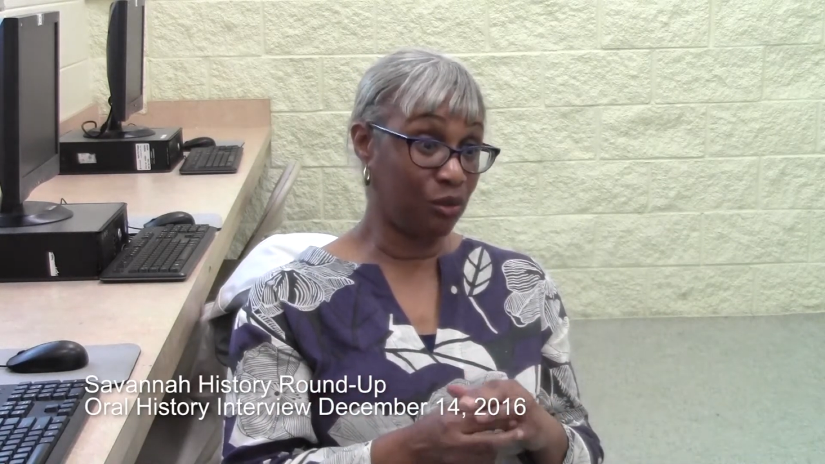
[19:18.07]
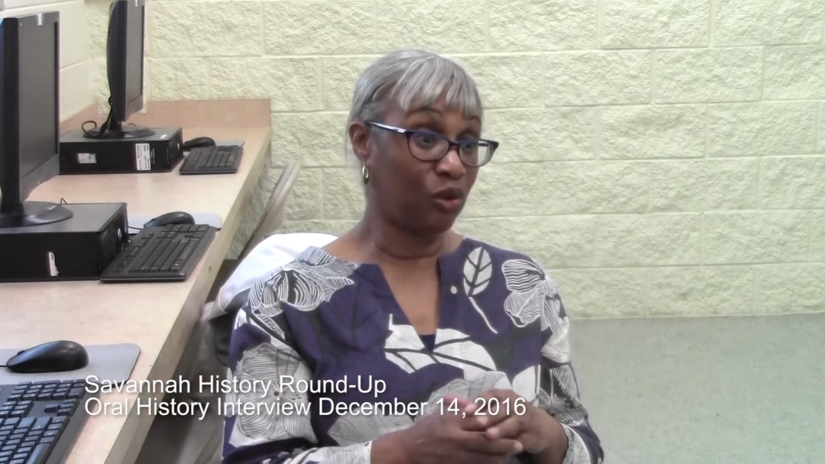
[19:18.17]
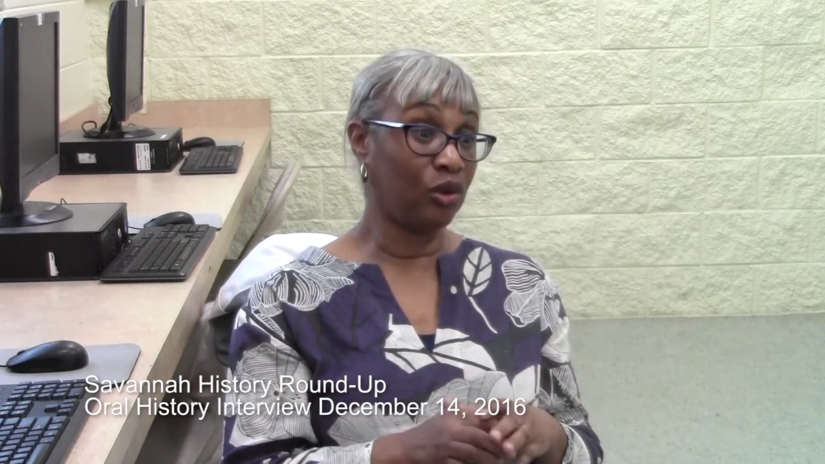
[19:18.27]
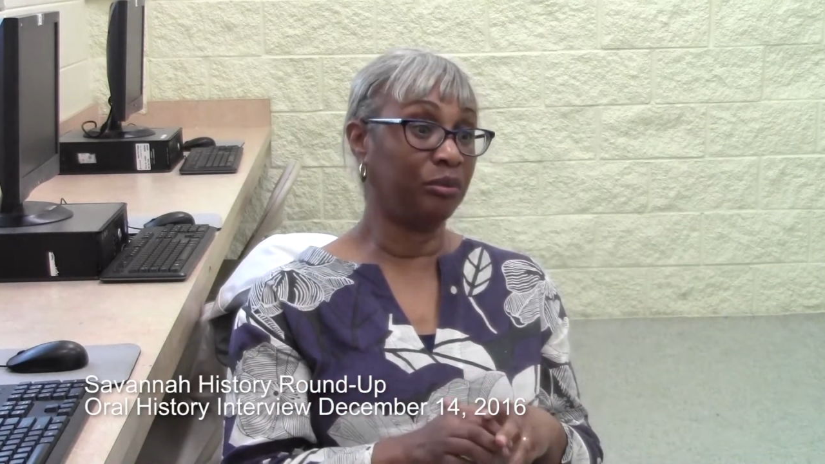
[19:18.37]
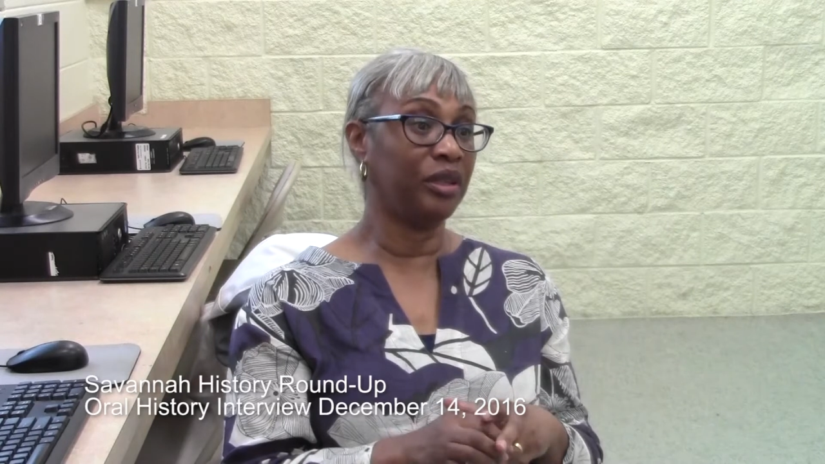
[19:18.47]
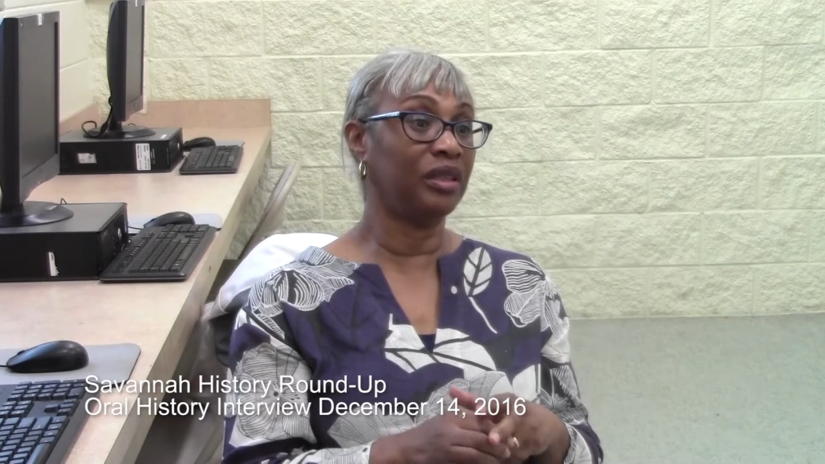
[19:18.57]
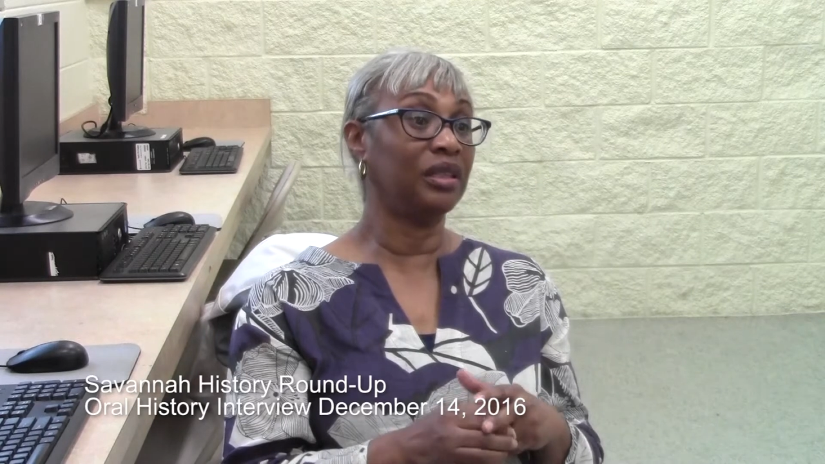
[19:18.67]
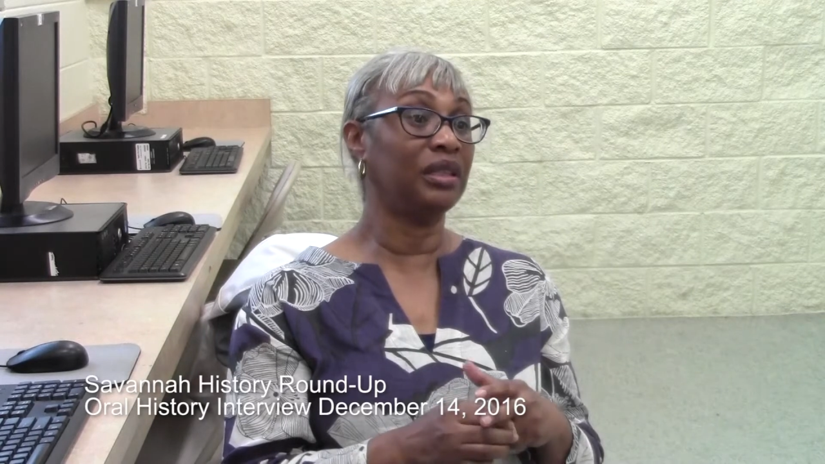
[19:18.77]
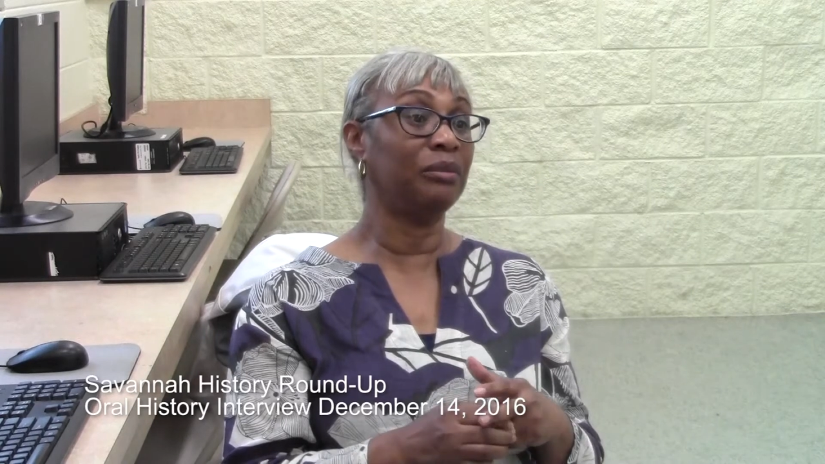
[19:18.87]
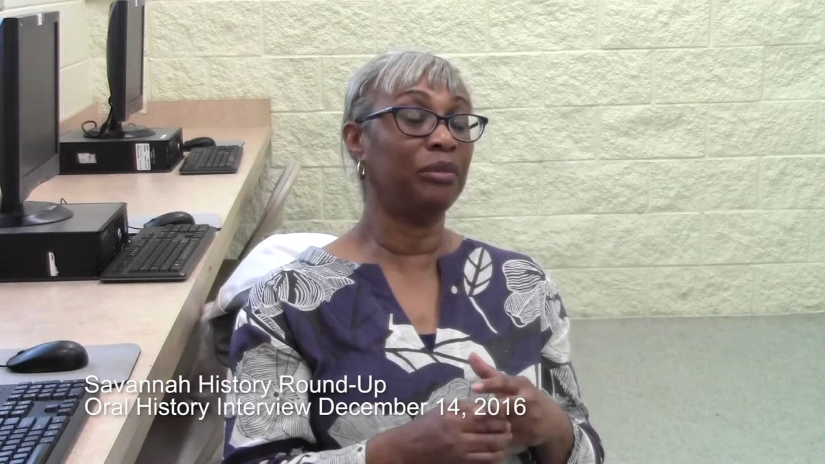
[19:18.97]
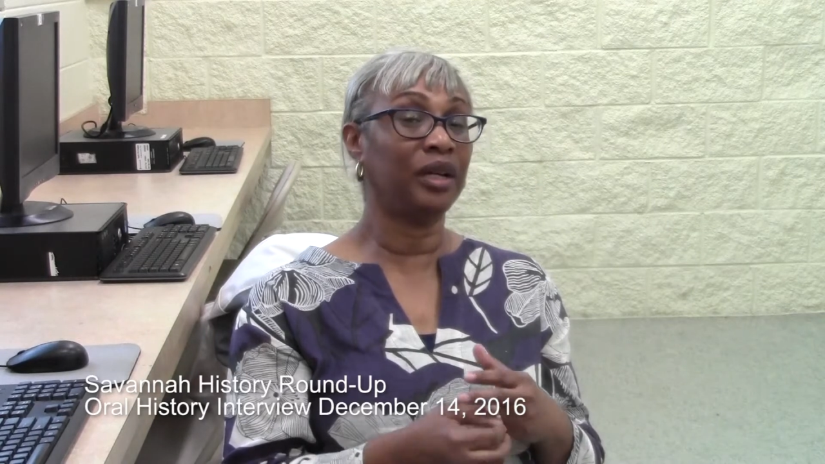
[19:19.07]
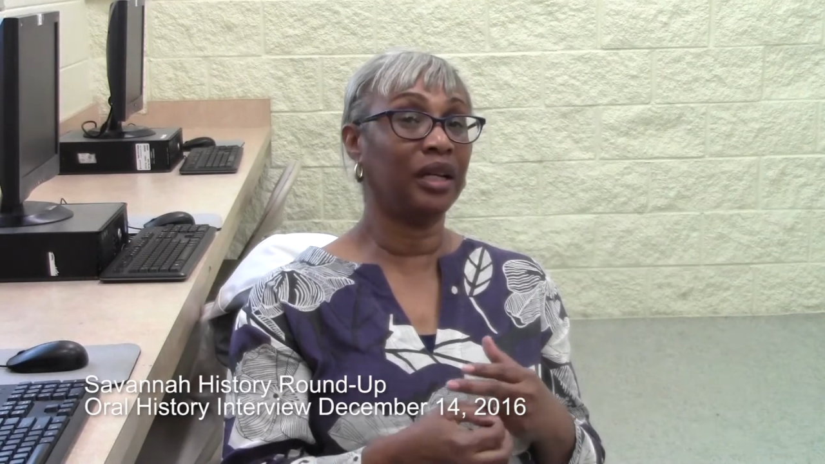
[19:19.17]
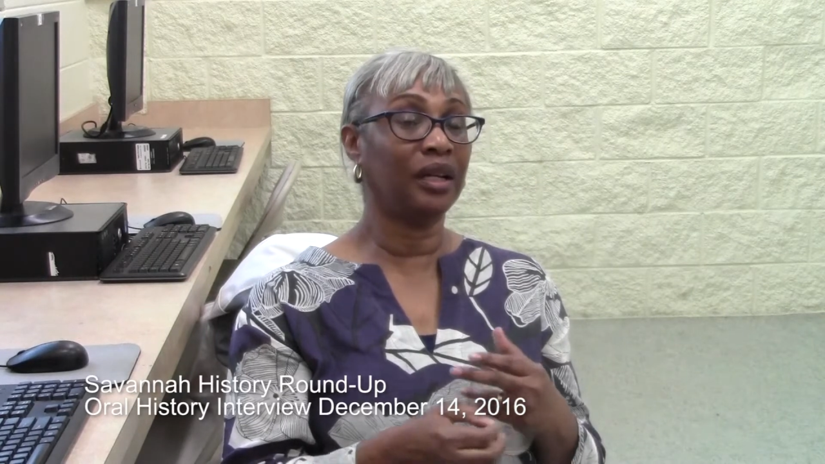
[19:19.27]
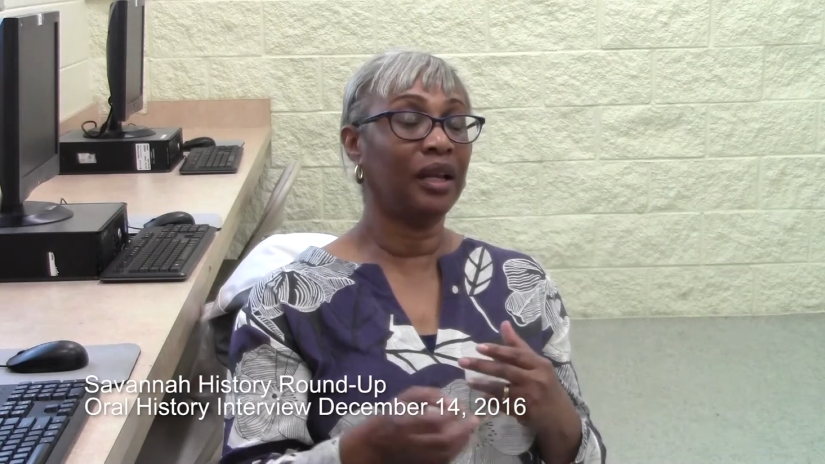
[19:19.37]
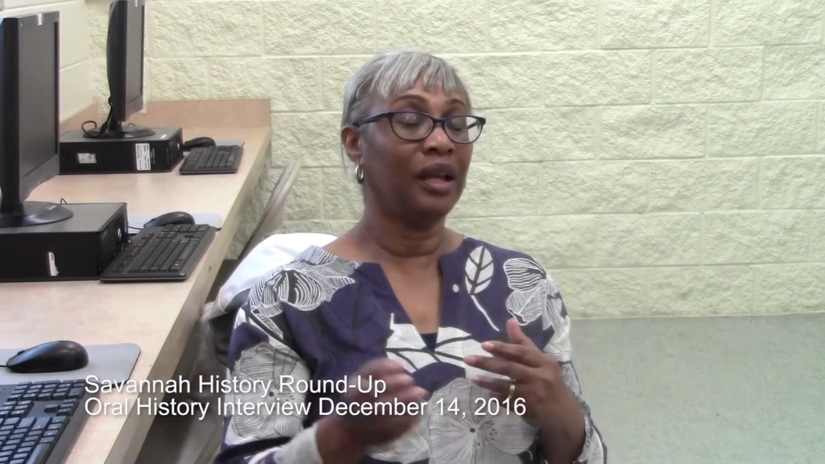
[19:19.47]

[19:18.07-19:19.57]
were on, but